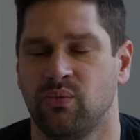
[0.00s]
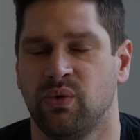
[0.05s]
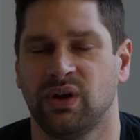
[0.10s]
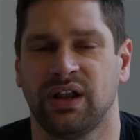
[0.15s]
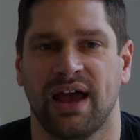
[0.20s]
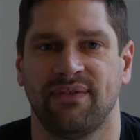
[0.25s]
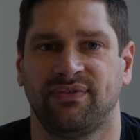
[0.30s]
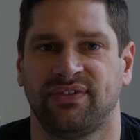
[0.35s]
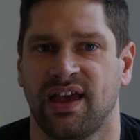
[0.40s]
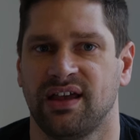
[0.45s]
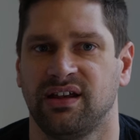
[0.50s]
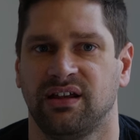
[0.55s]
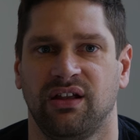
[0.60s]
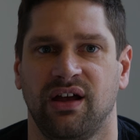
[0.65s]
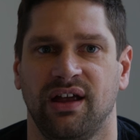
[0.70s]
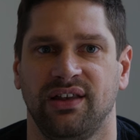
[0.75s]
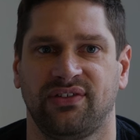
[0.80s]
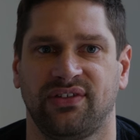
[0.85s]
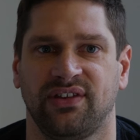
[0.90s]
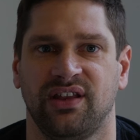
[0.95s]
will have 10
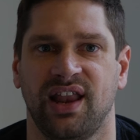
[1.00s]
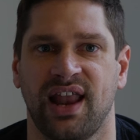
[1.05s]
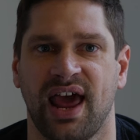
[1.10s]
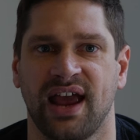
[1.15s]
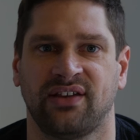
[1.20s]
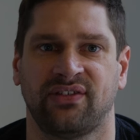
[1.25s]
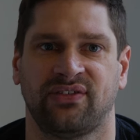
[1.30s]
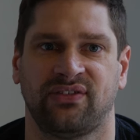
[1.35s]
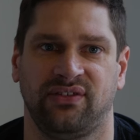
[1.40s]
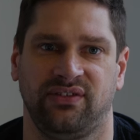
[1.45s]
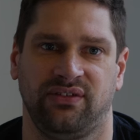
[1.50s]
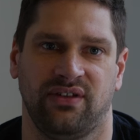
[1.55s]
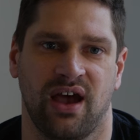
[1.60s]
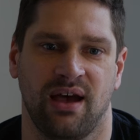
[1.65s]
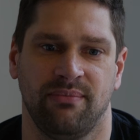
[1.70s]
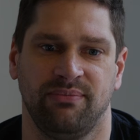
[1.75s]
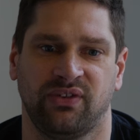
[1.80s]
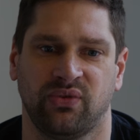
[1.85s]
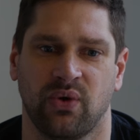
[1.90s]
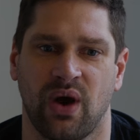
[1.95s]
clients in the next
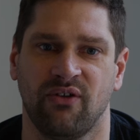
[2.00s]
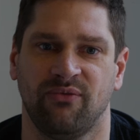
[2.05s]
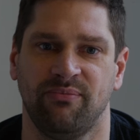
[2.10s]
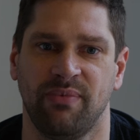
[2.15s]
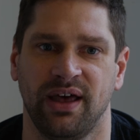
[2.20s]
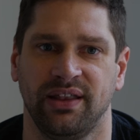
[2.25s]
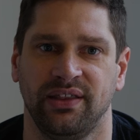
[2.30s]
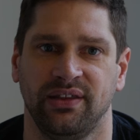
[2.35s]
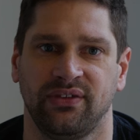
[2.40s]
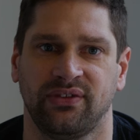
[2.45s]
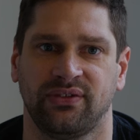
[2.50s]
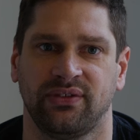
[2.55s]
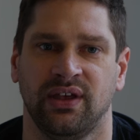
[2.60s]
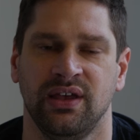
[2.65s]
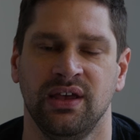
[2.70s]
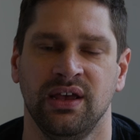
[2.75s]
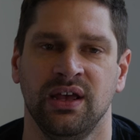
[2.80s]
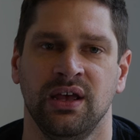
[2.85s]
12 months.